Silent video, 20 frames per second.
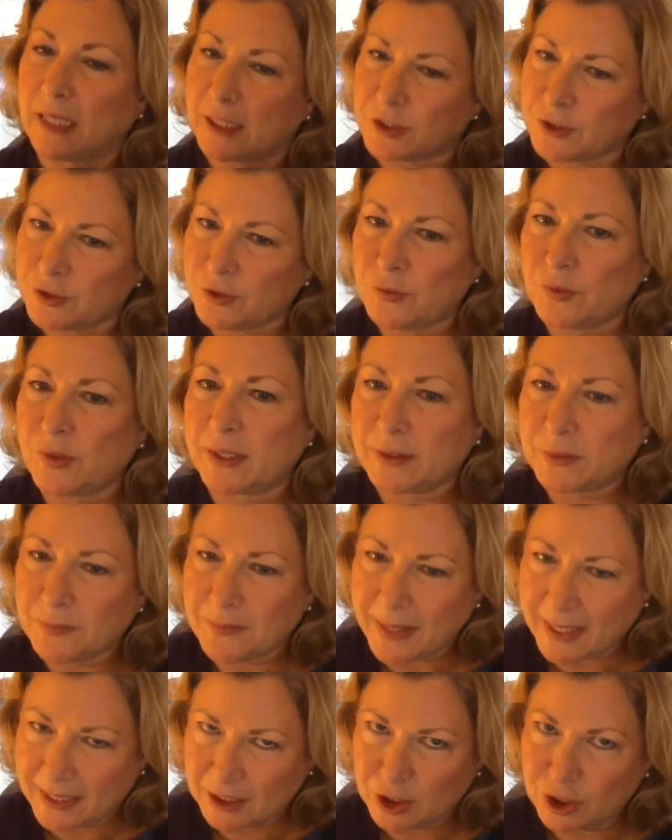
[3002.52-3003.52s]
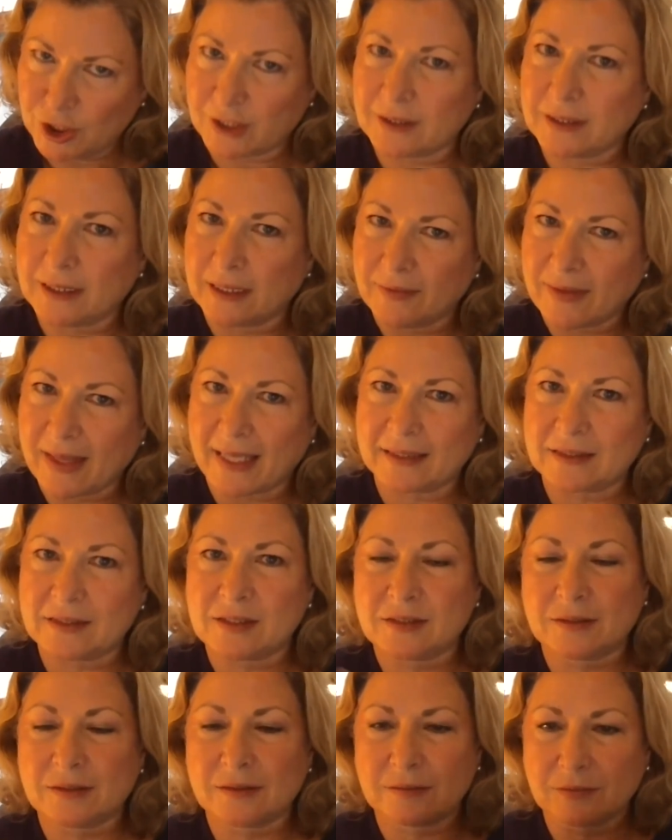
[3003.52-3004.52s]
I do want to mention, and
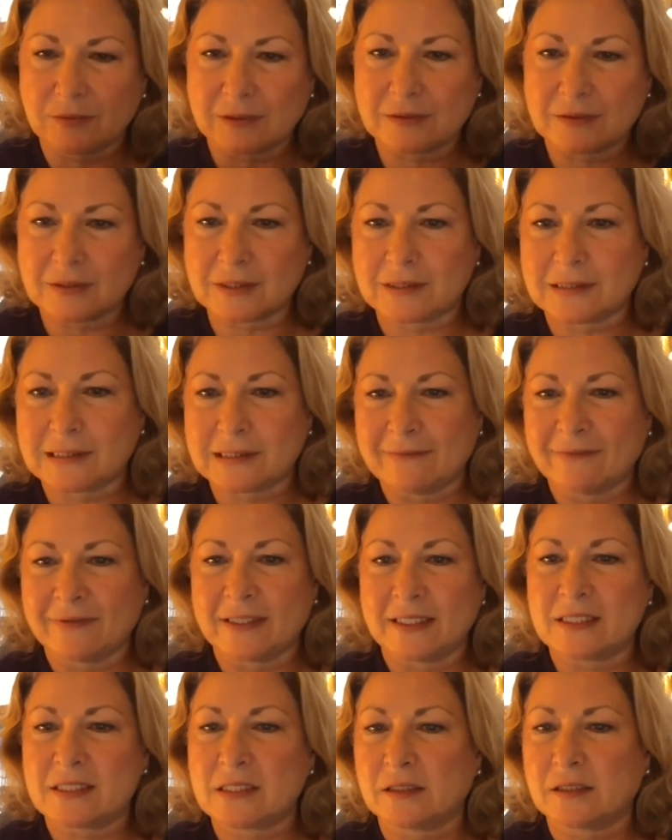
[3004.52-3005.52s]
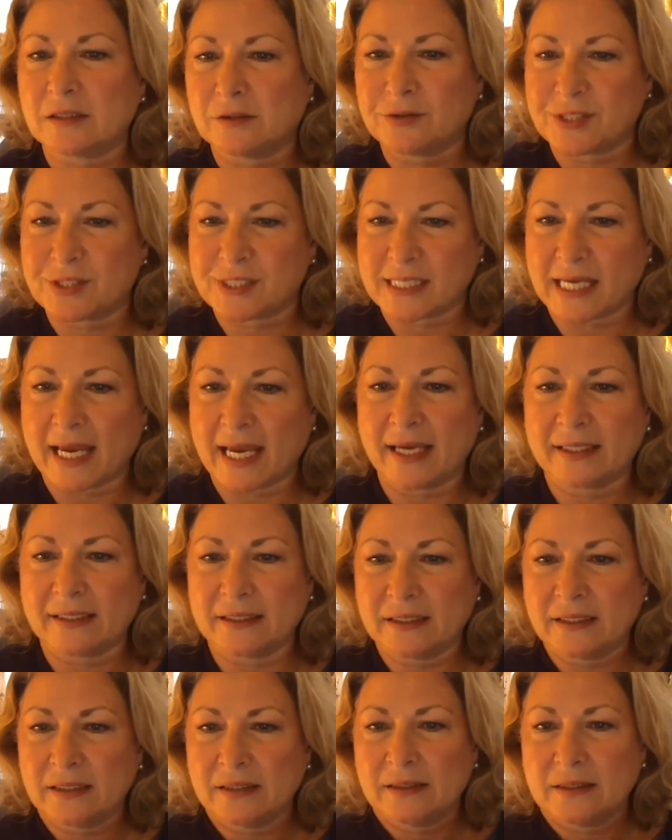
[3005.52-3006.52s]
that's giving us a little zig
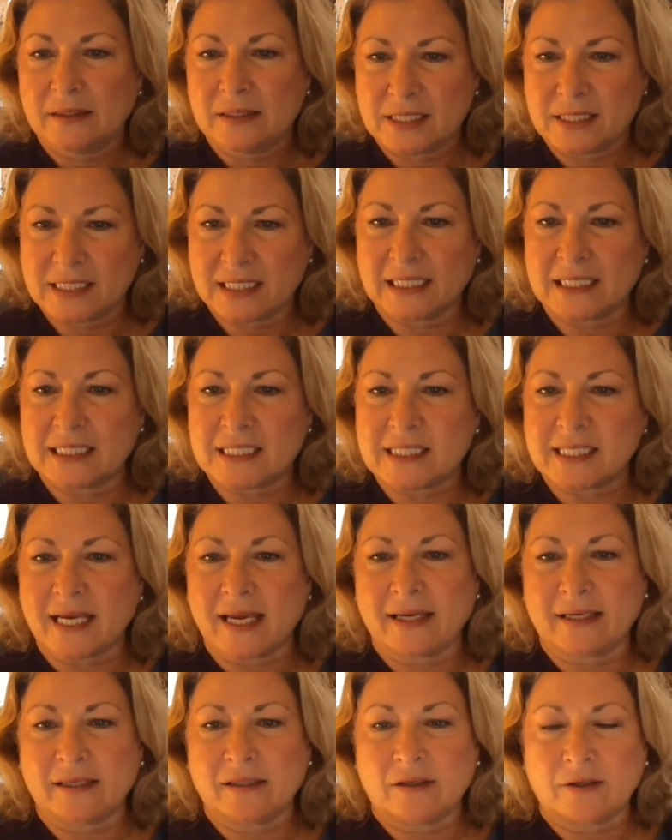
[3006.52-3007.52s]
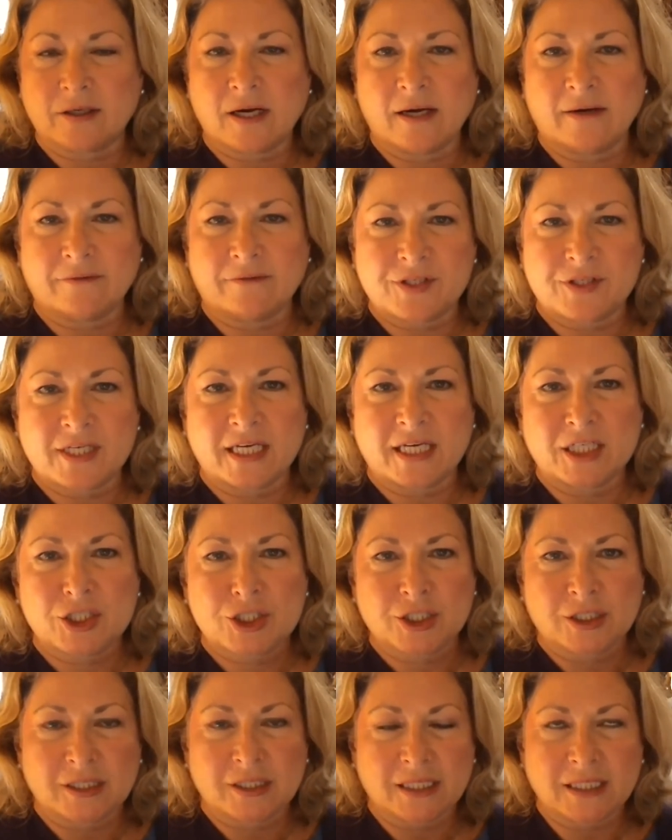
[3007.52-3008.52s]
and zag in our
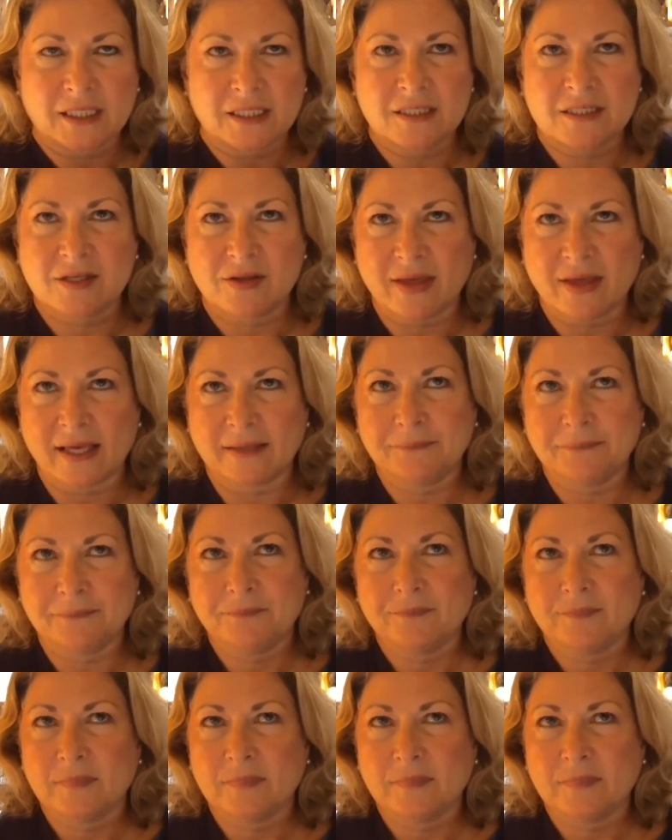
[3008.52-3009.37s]
conversation, is that